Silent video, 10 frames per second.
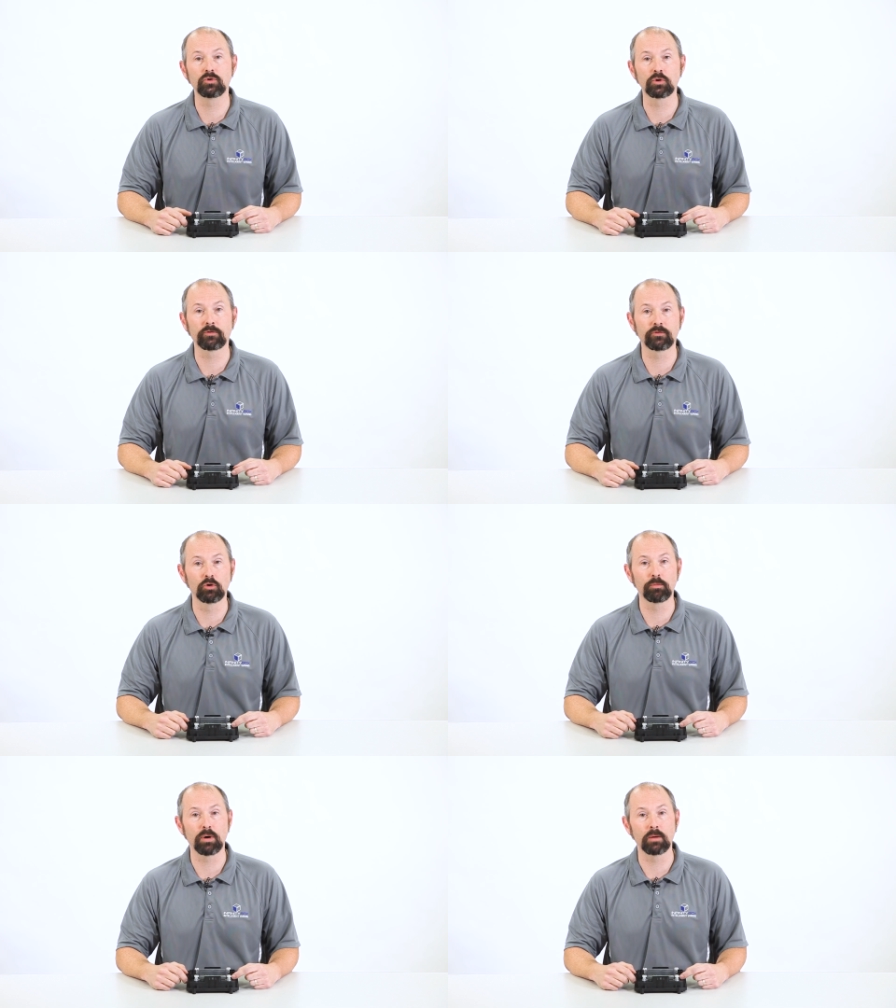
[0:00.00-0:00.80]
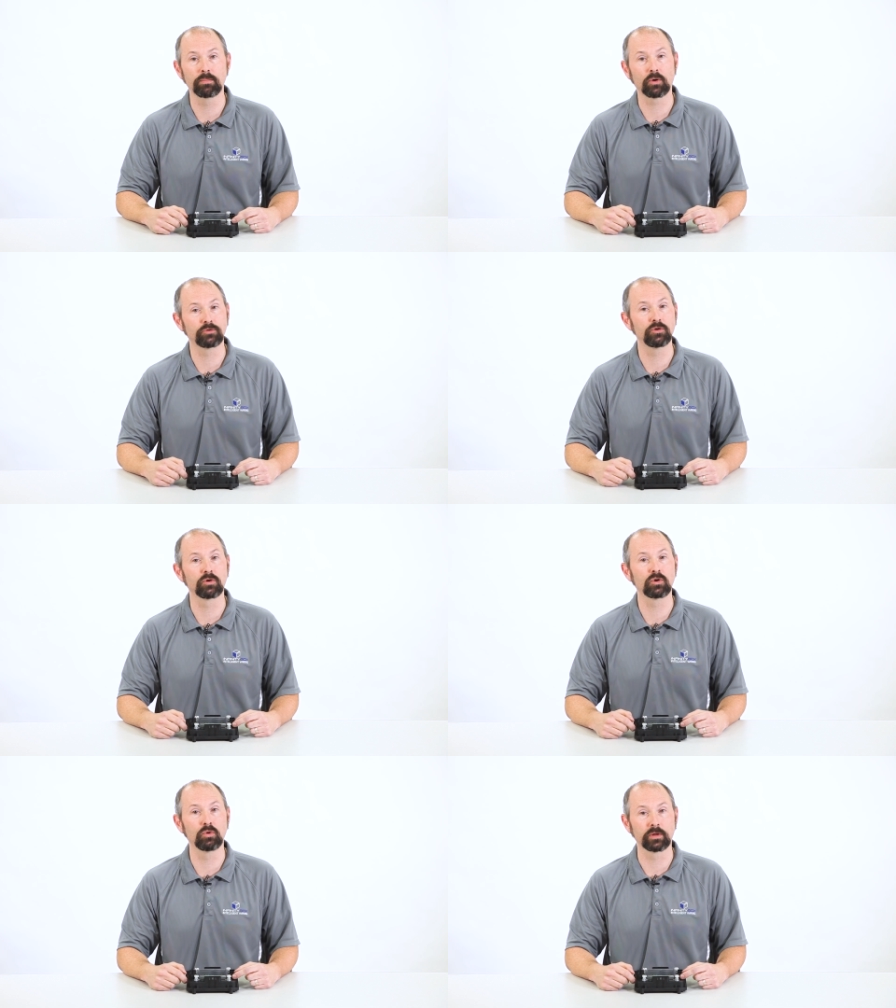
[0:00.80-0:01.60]
your fuel pump, or to your
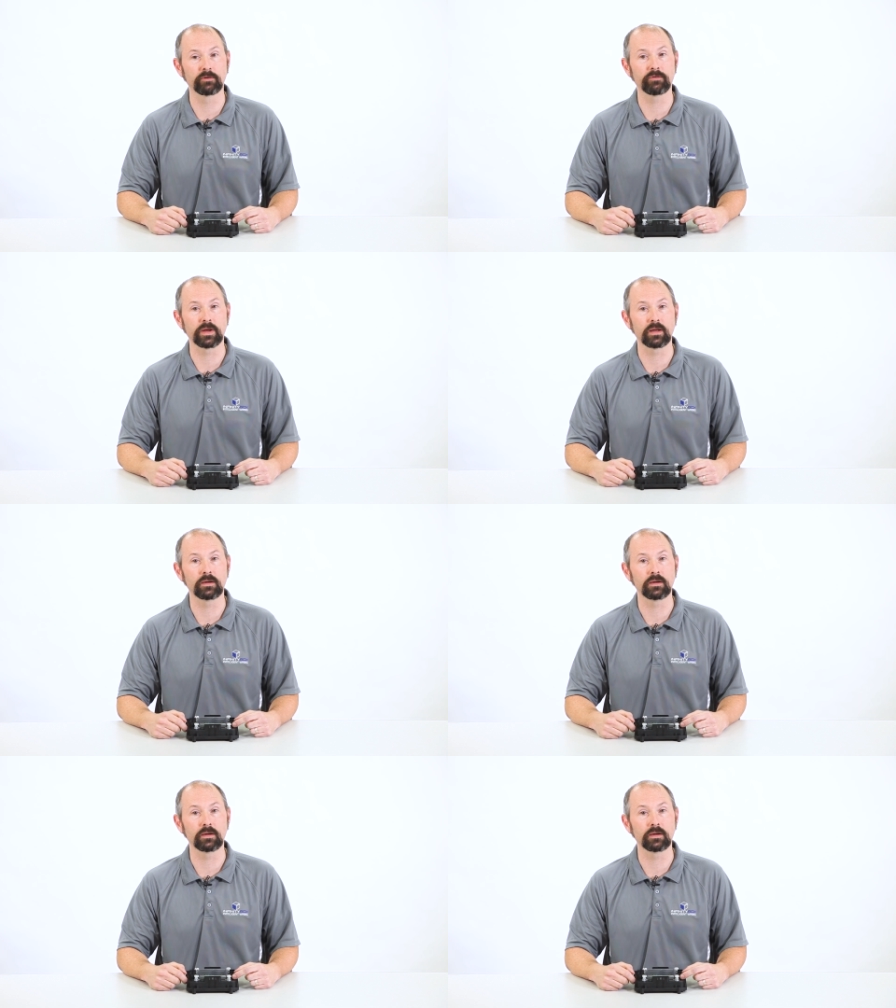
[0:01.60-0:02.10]
cooling fan.